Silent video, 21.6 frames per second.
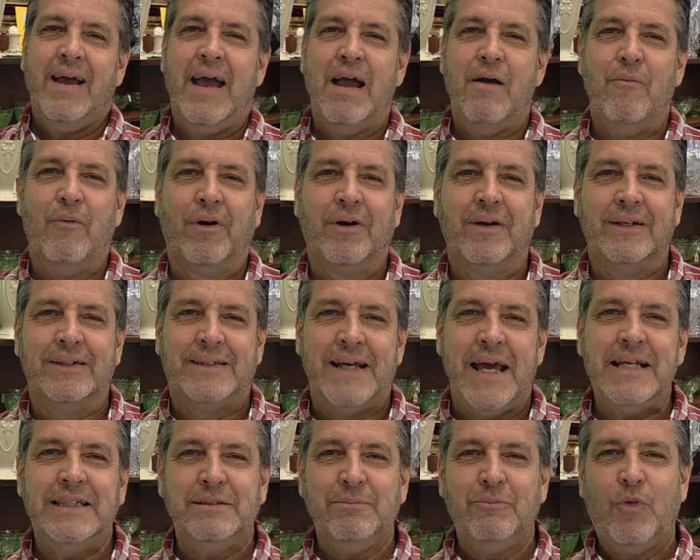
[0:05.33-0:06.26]
And we're going to
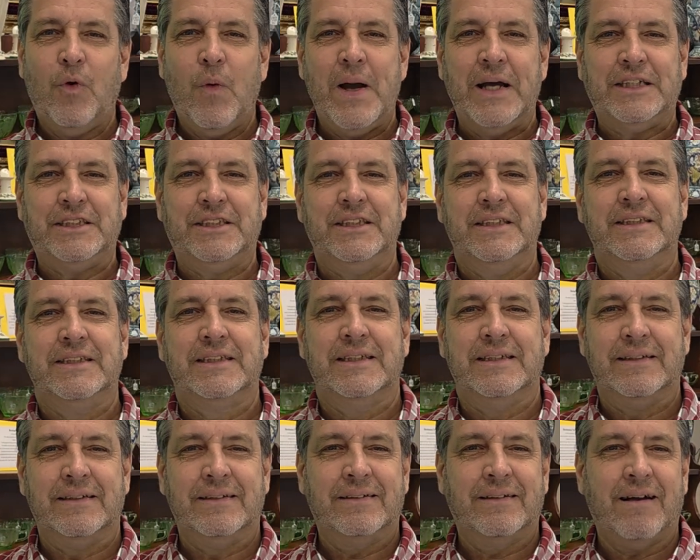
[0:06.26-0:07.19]
take some questions
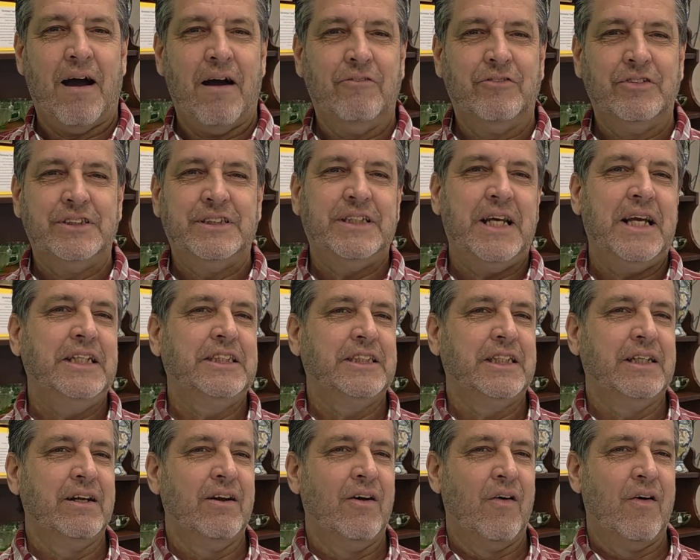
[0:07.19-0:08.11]
and
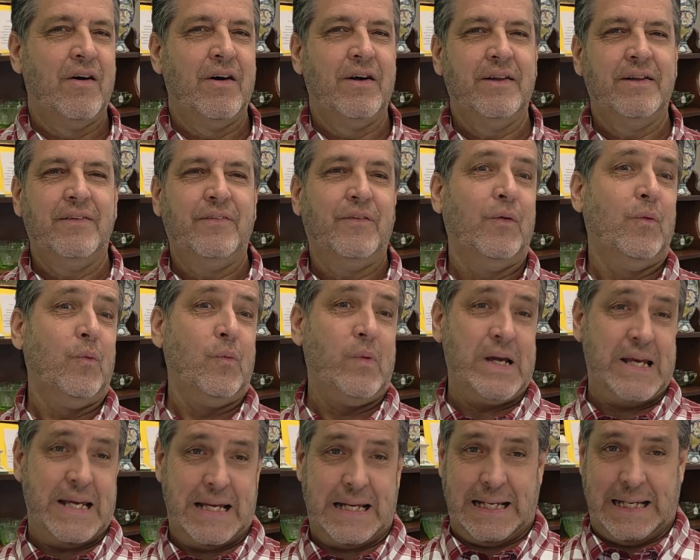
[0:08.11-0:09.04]
conversation on the
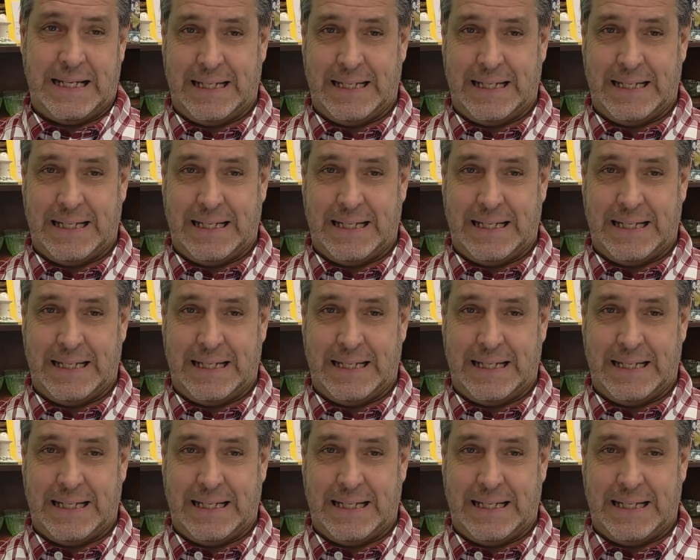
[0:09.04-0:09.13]
week.